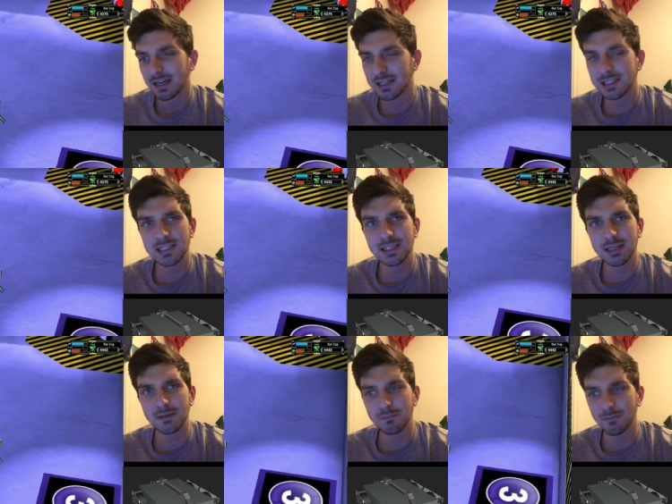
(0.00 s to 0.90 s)
because it's
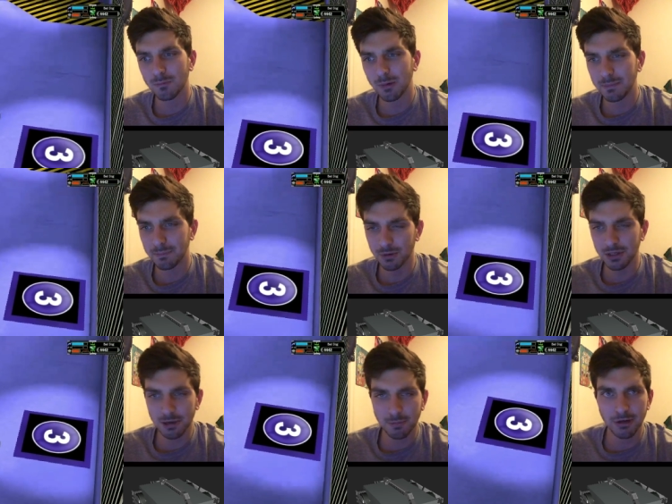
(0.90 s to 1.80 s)
like when
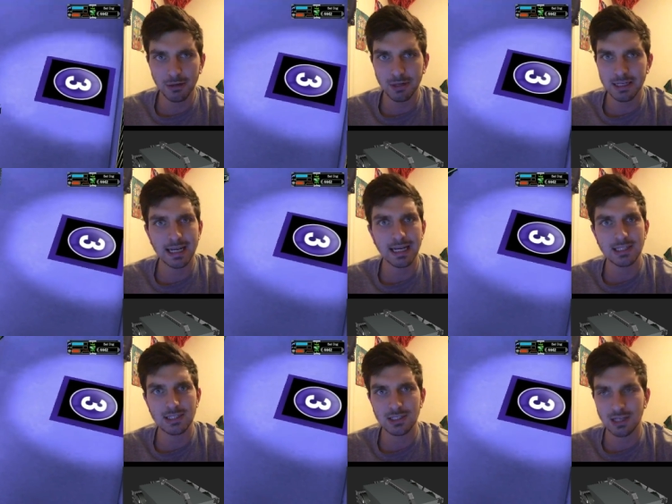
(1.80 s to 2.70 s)
Bulldog Breed went
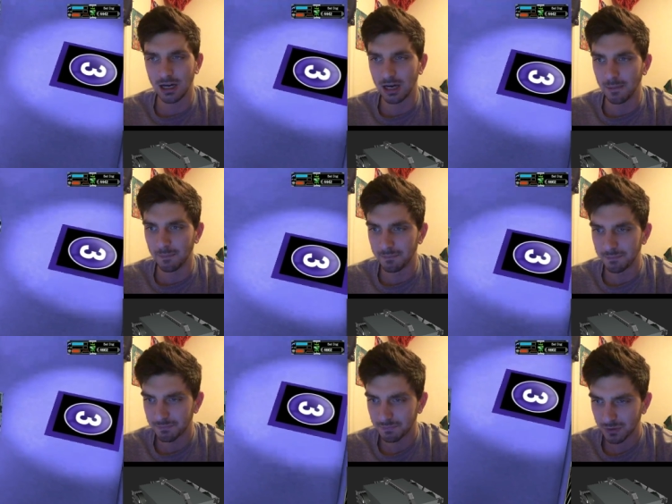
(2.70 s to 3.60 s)
against um,
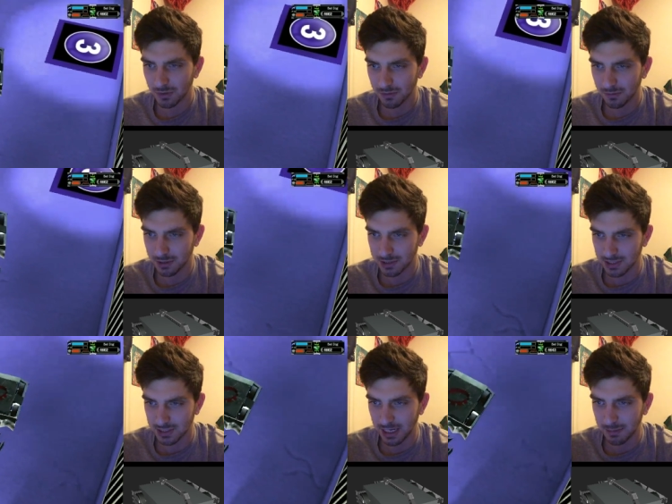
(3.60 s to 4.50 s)
what's
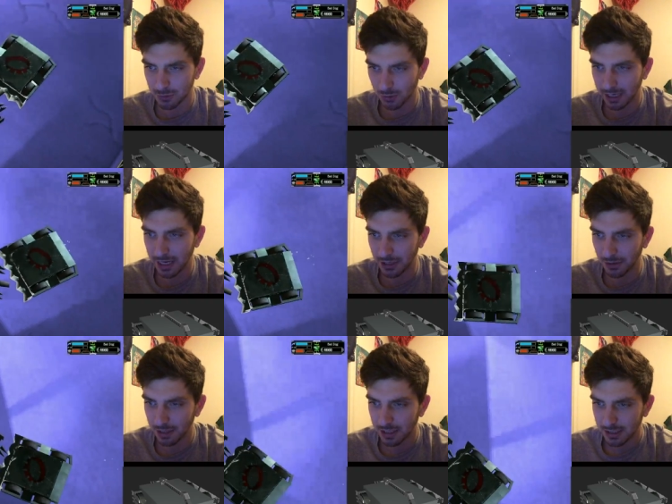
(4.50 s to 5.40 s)
his name, Tornado.
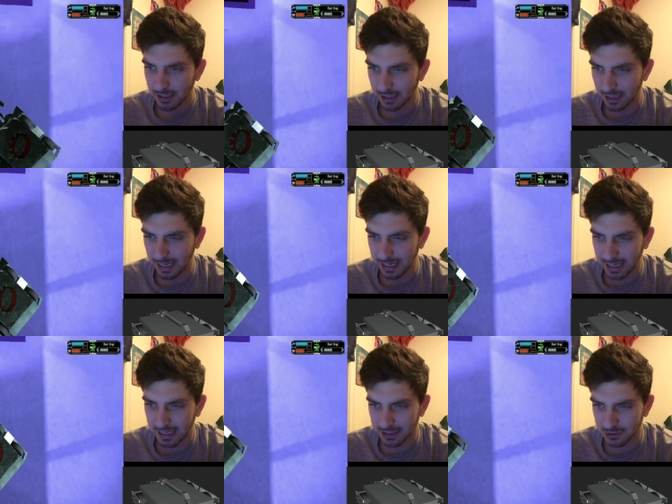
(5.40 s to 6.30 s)
I
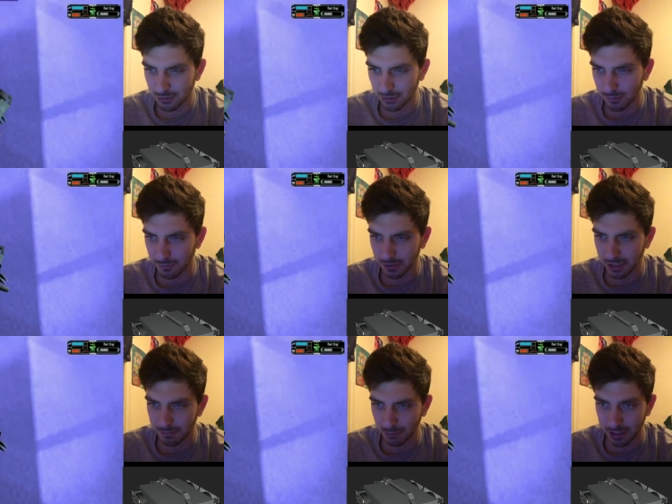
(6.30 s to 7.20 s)
kind of got screwed over,
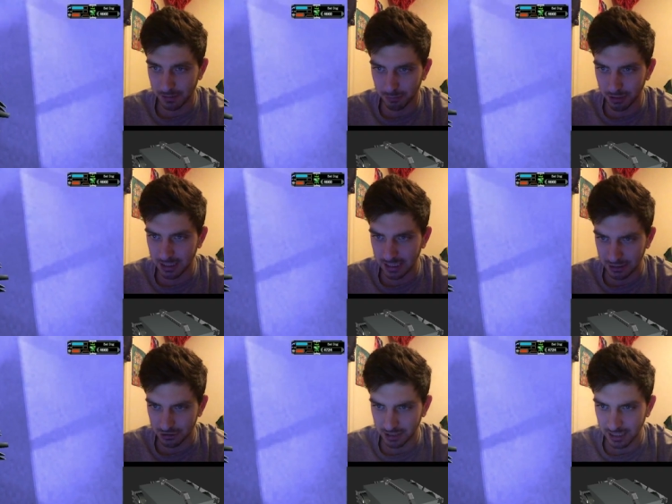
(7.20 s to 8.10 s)
and Bulldog Breed
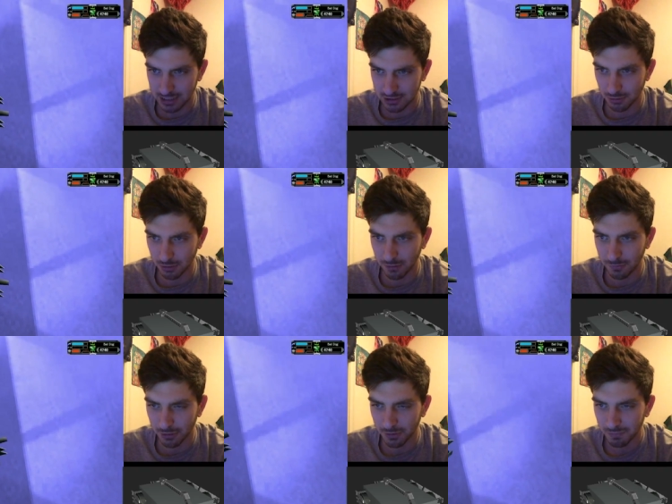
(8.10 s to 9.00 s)
actually got screwed
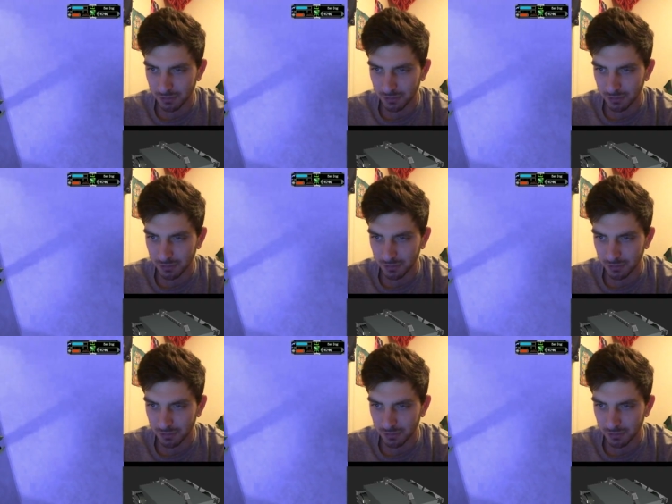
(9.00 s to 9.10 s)
over